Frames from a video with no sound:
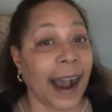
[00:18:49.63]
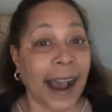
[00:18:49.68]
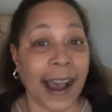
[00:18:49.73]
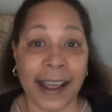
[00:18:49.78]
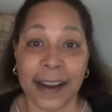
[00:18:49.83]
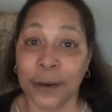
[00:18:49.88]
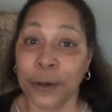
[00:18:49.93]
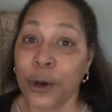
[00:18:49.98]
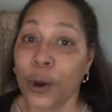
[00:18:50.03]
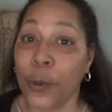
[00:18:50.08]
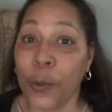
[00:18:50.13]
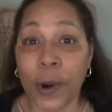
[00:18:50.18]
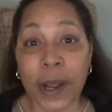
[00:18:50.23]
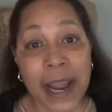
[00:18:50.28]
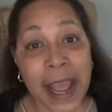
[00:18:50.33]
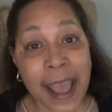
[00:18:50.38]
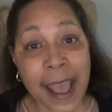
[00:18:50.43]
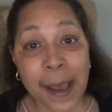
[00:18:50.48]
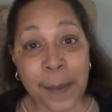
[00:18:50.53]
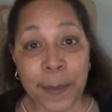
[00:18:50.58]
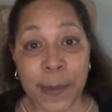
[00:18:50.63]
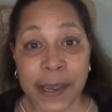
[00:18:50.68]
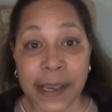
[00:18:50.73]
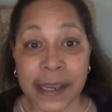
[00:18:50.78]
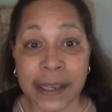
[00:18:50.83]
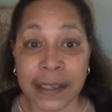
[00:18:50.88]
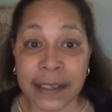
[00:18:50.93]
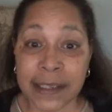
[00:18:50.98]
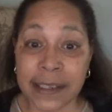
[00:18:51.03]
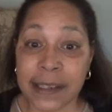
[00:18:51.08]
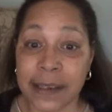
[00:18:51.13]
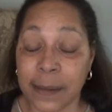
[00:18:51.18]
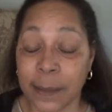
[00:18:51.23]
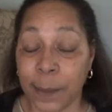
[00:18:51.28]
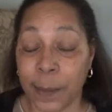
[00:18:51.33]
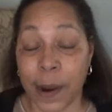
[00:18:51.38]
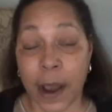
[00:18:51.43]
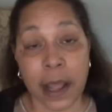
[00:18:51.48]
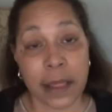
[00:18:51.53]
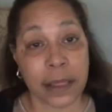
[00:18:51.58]
I don't know what happened,
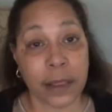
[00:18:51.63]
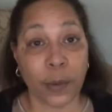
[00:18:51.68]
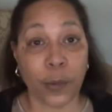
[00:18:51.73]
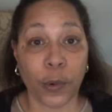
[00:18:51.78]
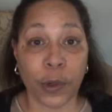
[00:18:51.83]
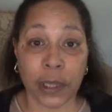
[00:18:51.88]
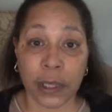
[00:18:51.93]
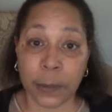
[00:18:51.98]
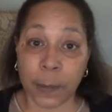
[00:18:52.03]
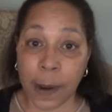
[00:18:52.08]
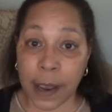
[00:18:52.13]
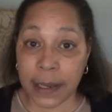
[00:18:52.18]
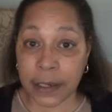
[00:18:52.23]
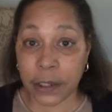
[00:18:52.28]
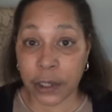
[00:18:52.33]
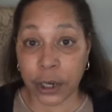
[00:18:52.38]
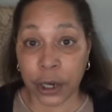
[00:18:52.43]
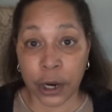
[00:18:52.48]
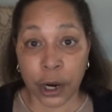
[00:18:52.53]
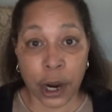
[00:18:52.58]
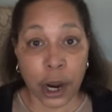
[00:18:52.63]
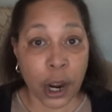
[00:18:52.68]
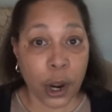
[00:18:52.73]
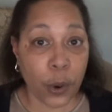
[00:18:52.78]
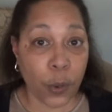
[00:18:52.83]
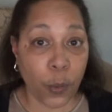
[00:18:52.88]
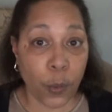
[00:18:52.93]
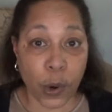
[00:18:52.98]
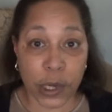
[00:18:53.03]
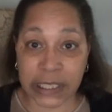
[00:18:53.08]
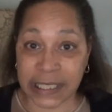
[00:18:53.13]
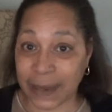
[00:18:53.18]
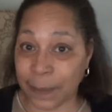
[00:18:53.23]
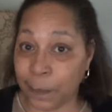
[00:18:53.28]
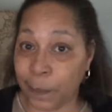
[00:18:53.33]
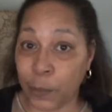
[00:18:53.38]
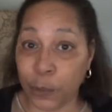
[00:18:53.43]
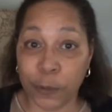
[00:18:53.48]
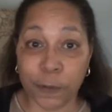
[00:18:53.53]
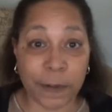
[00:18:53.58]
but the woolly winder
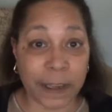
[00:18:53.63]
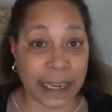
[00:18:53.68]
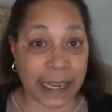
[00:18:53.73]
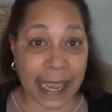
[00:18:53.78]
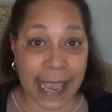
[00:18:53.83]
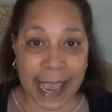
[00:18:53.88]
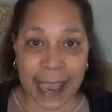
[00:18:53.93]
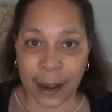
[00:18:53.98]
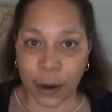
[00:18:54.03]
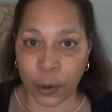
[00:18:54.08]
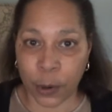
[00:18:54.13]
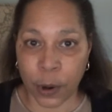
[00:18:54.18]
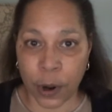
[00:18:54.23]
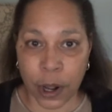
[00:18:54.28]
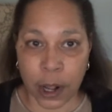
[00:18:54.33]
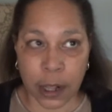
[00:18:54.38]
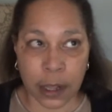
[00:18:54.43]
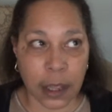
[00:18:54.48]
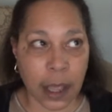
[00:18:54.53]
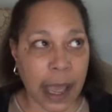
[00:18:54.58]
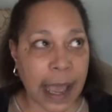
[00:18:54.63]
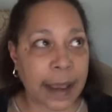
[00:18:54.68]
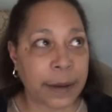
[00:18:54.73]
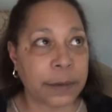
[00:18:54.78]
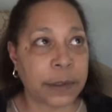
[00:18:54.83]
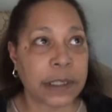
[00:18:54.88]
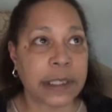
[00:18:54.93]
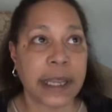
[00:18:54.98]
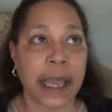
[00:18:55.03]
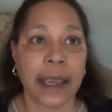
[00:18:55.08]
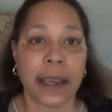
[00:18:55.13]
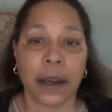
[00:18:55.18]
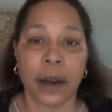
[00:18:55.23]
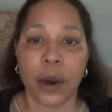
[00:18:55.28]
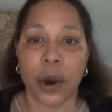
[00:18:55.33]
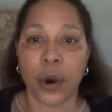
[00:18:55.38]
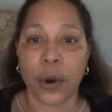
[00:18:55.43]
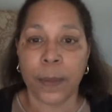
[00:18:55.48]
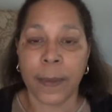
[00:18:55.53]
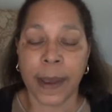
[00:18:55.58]
wasn't moving at all. I was like,
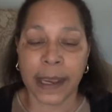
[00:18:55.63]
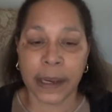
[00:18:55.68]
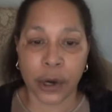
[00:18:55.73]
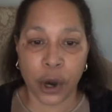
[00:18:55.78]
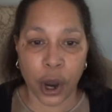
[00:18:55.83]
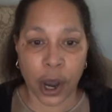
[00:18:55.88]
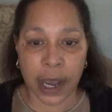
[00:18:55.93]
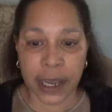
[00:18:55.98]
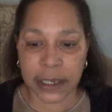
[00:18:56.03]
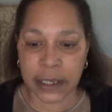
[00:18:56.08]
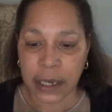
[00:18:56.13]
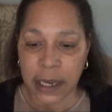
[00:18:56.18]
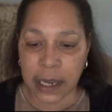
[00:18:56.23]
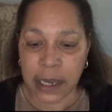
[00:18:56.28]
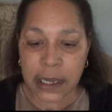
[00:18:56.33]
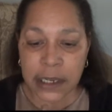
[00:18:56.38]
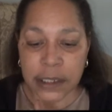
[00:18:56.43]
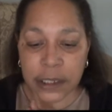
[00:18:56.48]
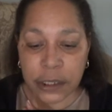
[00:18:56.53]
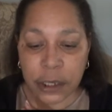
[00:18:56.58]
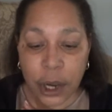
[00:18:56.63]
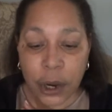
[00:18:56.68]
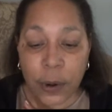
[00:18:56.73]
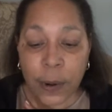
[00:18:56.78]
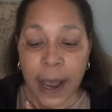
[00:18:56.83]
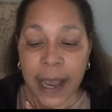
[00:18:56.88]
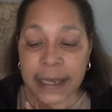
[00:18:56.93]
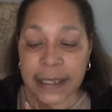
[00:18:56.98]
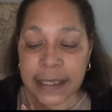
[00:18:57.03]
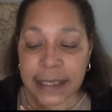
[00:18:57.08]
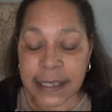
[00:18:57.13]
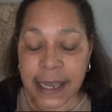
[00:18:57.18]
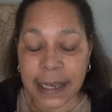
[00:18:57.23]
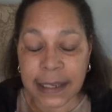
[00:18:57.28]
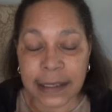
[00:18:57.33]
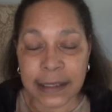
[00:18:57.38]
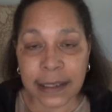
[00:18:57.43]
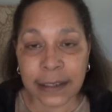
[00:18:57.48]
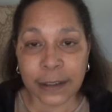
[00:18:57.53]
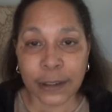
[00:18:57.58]
oh my God. So I
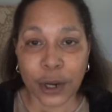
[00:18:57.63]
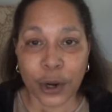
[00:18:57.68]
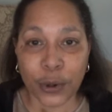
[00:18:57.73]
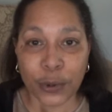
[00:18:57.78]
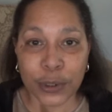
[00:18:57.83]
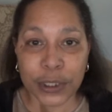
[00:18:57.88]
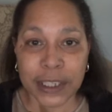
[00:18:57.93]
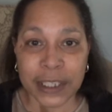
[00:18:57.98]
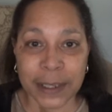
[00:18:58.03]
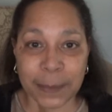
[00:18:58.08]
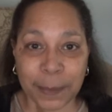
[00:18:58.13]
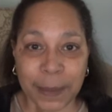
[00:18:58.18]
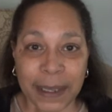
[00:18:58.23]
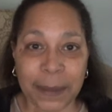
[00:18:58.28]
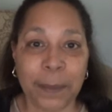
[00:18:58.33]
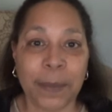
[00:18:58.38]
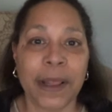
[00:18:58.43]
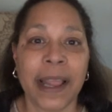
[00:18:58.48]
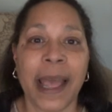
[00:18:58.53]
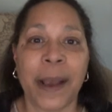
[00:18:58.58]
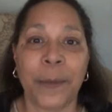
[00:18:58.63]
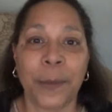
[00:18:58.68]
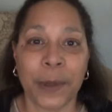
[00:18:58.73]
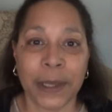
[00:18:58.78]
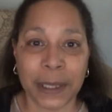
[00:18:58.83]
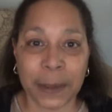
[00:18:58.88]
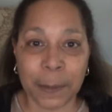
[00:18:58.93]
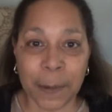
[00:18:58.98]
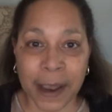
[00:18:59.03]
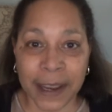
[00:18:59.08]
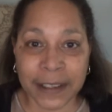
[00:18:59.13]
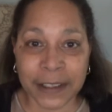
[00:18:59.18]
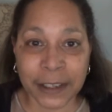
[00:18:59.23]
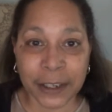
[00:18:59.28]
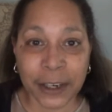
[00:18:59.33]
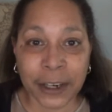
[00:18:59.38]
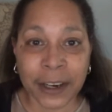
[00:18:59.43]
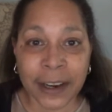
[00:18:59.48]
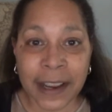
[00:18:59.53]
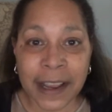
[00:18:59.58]
sent a note to the people at Woolly
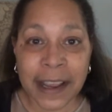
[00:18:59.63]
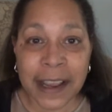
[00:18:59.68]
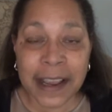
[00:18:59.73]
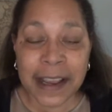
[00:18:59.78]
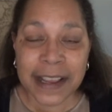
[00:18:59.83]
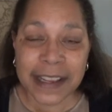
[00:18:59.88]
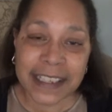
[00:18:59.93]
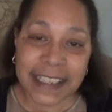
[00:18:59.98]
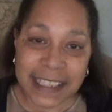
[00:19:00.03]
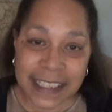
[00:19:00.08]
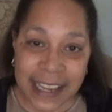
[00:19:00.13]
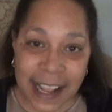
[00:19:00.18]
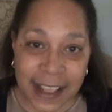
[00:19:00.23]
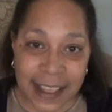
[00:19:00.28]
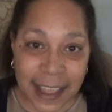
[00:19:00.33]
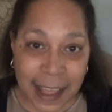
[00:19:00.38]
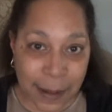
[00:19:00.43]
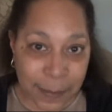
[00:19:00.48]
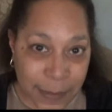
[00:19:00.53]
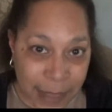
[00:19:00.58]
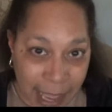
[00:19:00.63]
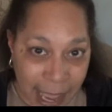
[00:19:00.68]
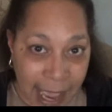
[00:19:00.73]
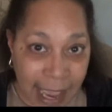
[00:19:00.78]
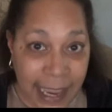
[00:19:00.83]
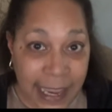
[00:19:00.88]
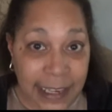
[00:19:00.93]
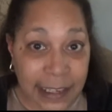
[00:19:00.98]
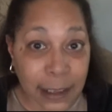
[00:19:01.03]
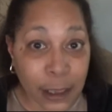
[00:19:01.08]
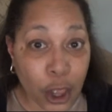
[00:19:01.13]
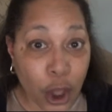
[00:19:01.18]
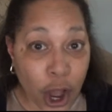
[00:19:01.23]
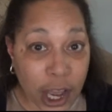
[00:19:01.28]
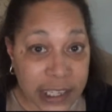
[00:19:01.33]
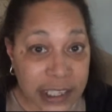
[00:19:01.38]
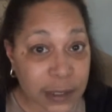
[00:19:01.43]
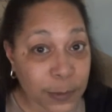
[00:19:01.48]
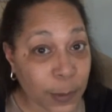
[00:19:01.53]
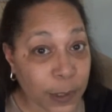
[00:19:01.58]
Winder to tell them that I had
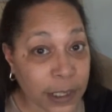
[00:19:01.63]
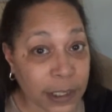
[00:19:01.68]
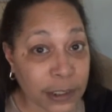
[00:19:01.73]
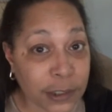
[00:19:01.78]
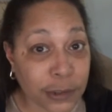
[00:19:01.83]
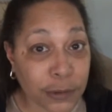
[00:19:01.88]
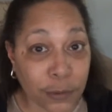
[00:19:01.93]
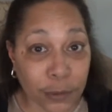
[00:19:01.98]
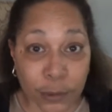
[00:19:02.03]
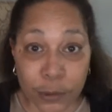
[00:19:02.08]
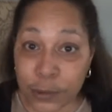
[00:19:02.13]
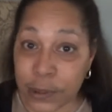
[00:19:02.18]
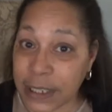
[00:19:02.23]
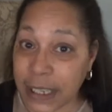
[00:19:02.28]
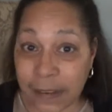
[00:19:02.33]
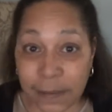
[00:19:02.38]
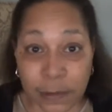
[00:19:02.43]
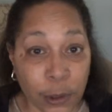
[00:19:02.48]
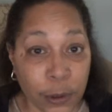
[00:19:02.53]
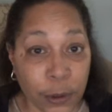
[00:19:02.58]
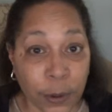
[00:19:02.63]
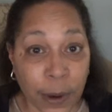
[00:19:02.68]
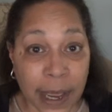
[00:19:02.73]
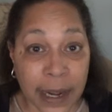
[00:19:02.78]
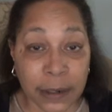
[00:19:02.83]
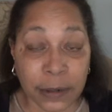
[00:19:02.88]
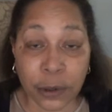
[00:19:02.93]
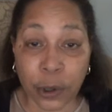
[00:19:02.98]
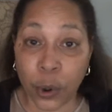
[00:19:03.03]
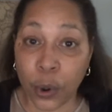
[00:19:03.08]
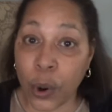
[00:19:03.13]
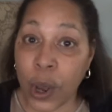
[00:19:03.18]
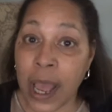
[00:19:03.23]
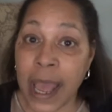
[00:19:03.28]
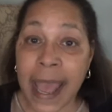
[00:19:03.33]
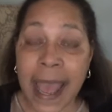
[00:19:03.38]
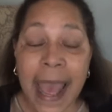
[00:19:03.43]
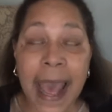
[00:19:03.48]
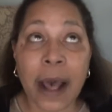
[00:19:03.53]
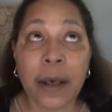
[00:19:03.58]
lost one of the screws, though I don't know
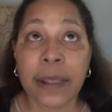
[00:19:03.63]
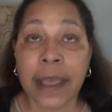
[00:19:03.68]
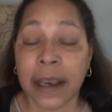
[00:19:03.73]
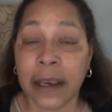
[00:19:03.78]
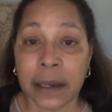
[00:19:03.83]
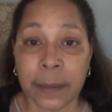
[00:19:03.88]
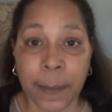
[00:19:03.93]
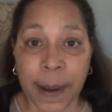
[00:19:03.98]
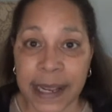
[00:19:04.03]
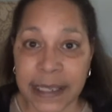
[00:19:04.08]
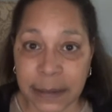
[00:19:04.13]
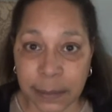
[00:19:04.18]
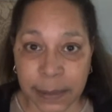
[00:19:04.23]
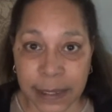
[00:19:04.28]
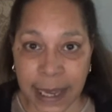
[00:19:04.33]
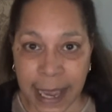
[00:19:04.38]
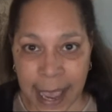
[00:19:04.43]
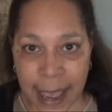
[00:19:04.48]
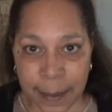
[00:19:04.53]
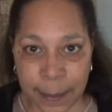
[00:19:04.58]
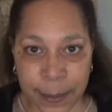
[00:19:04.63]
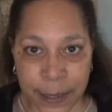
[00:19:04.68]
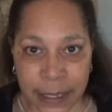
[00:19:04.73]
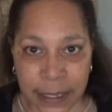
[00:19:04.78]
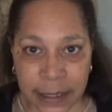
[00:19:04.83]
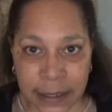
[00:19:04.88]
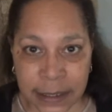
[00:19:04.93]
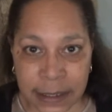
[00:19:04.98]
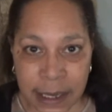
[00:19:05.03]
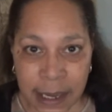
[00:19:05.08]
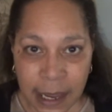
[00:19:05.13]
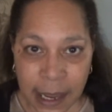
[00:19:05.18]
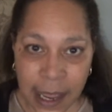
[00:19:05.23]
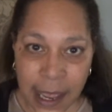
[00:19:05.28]
how that could have possibly happened.